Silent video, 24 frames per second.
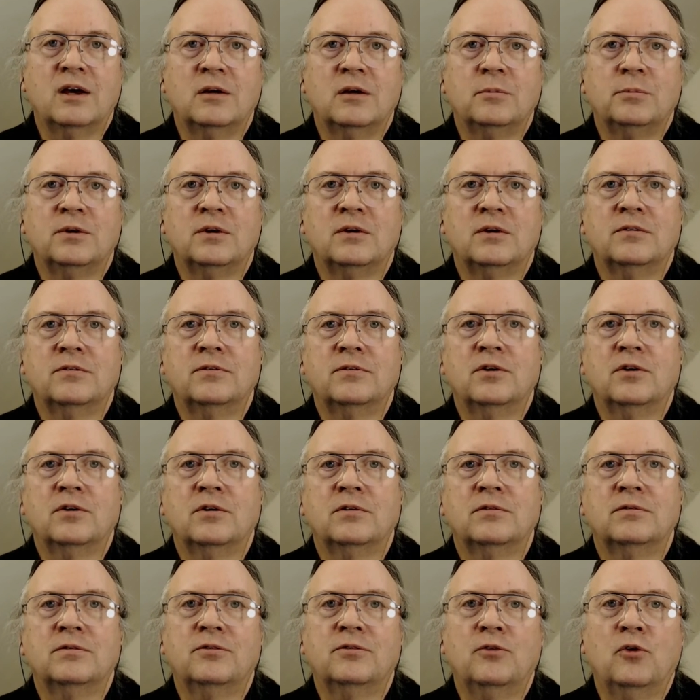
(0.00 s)
of your
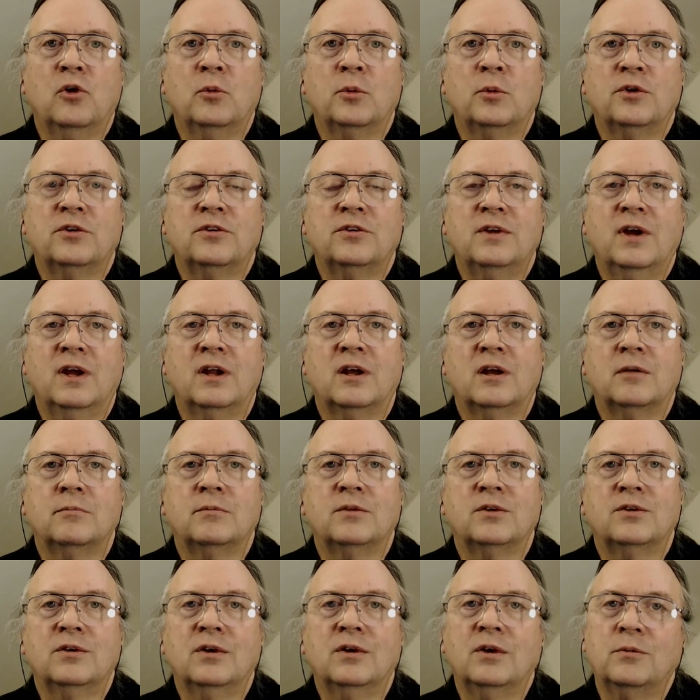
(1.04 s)
former setup.
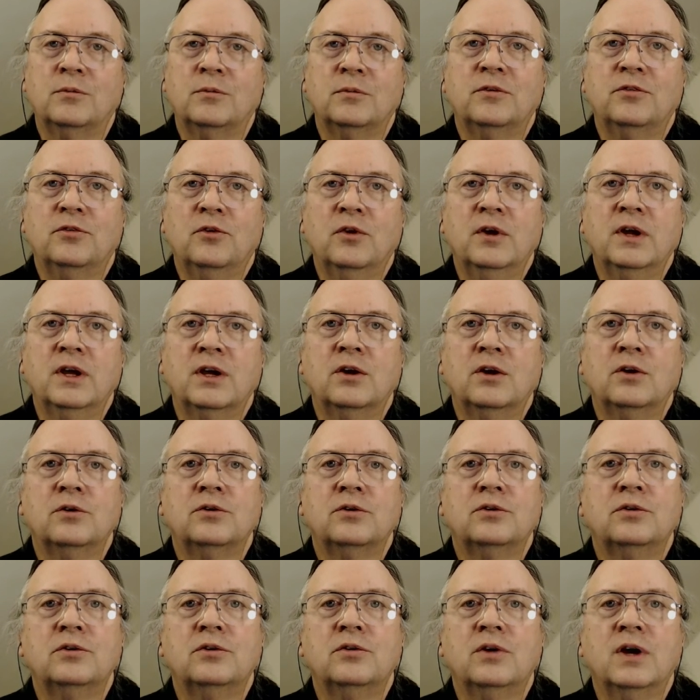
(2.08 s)
So before you go
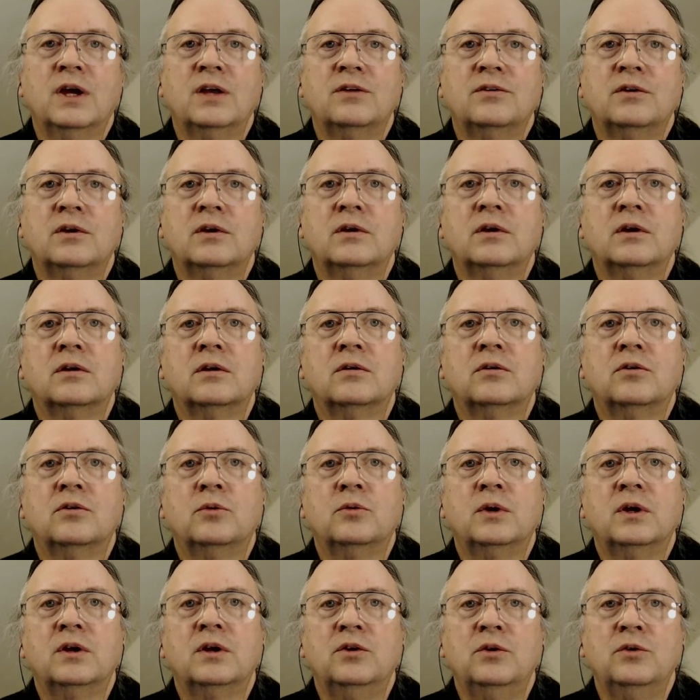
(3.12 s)
too crazy in
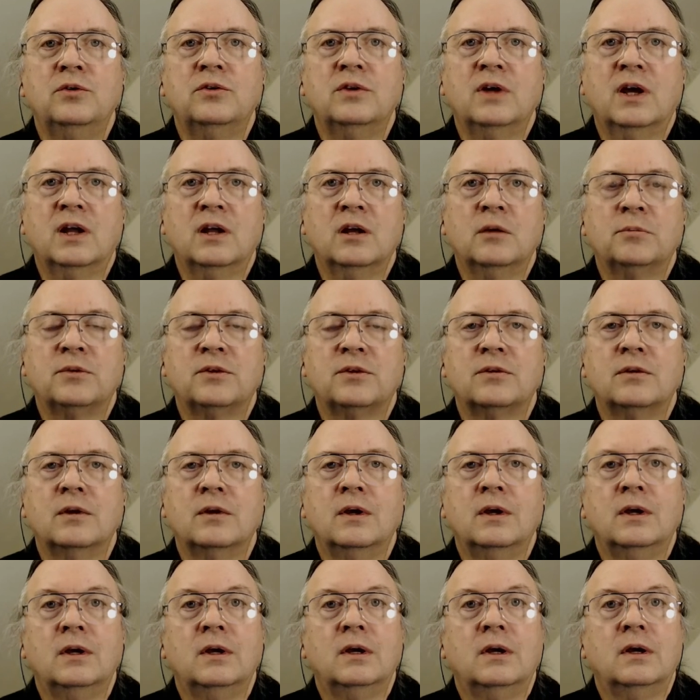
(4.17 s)
doing new setups,
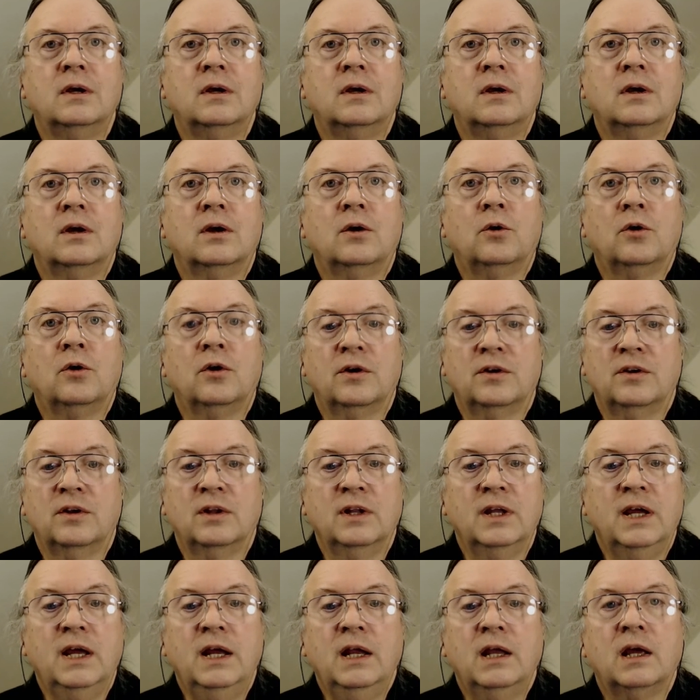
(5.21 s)
or
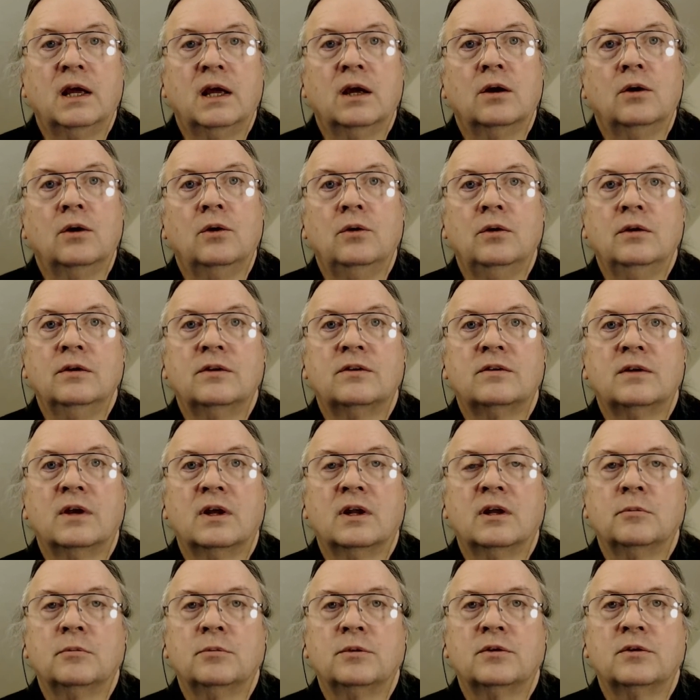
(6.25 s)
deleting old
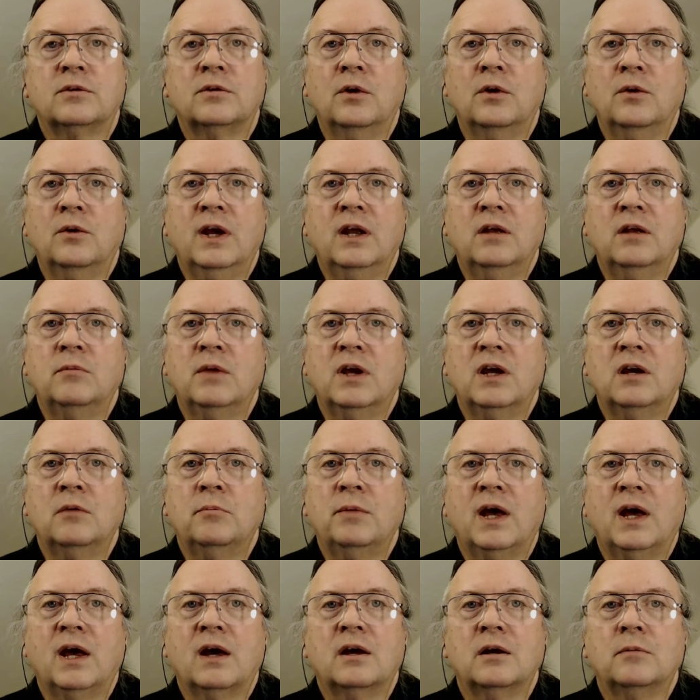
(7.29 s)
setups, go ahead and make a
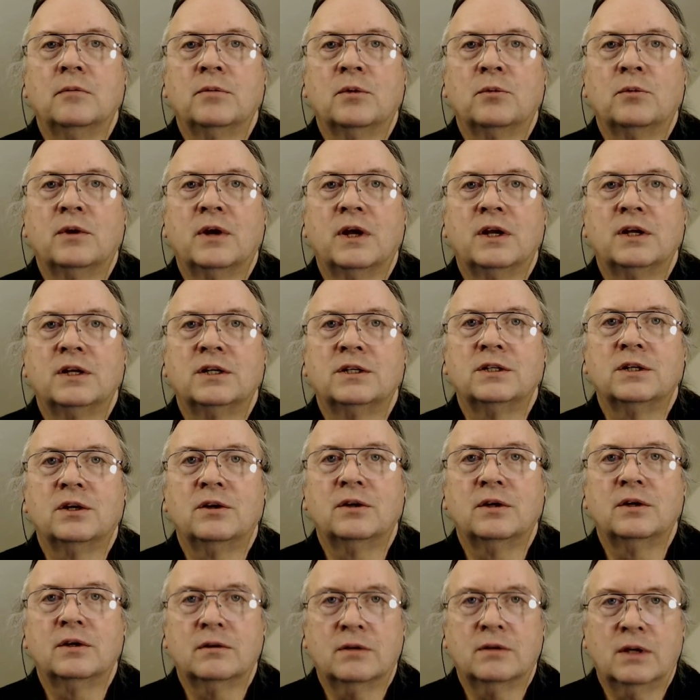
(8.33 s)
backup the way I just showed
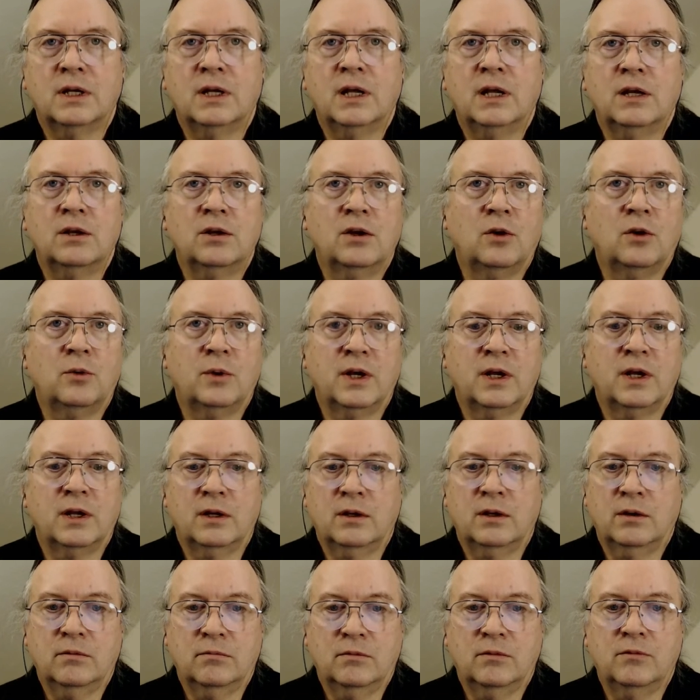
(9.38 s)
you, and then go in
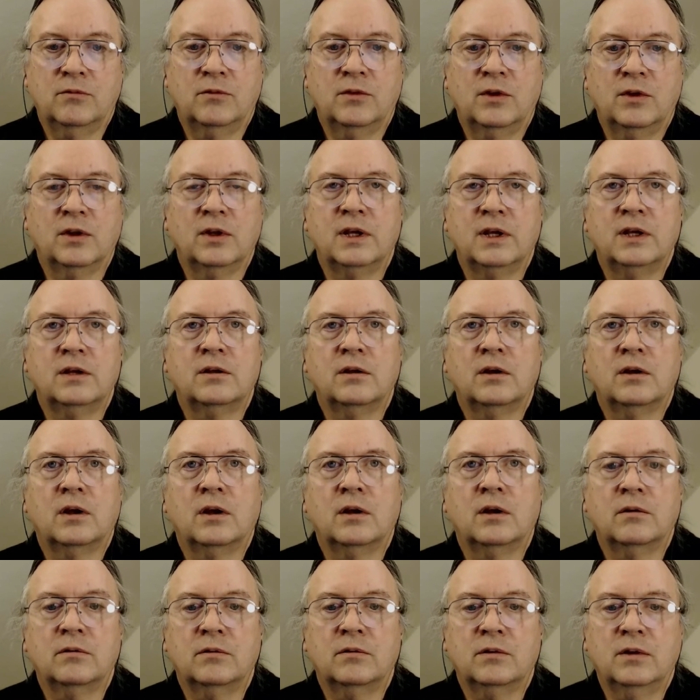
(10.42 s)
and delete
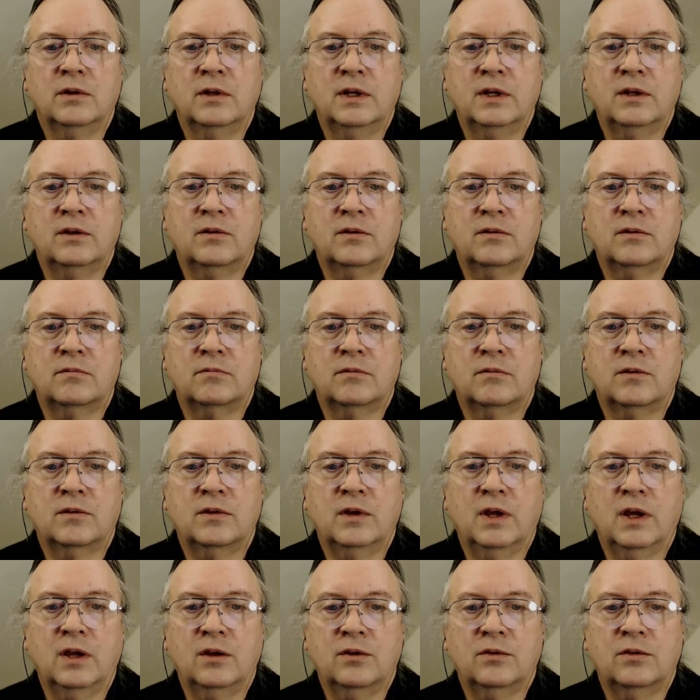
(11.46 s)

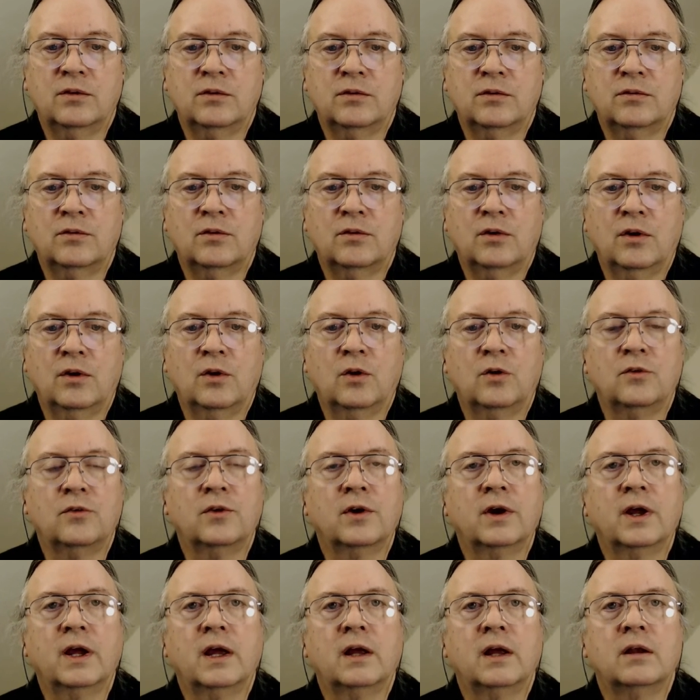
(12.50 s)
scenes and start over
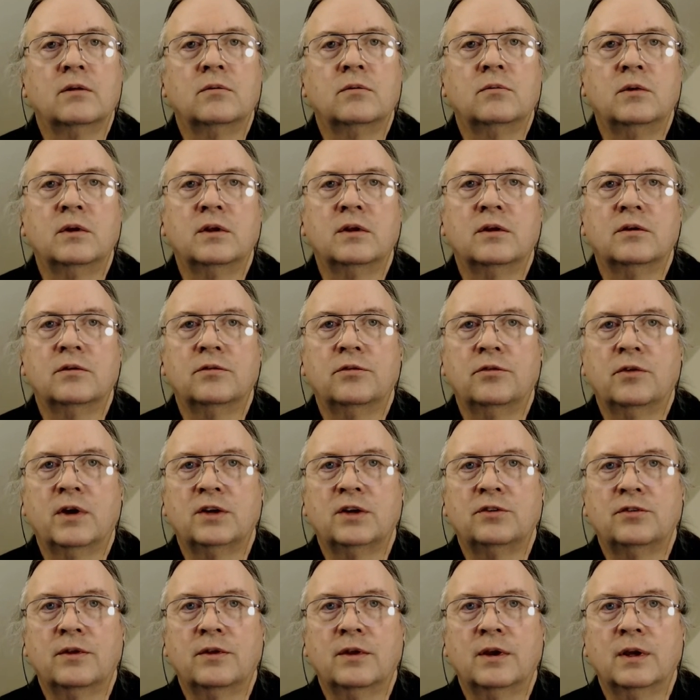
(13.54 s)
again with a
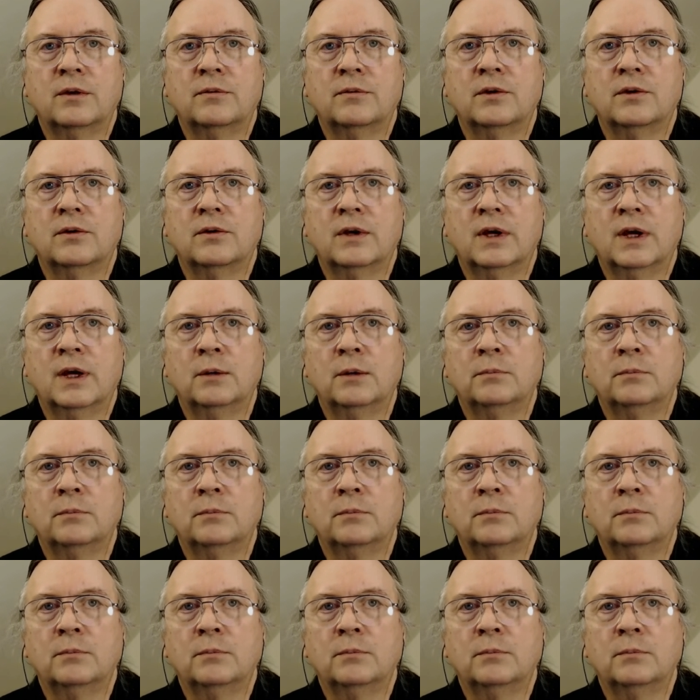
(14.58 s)
fresh thing. Okay.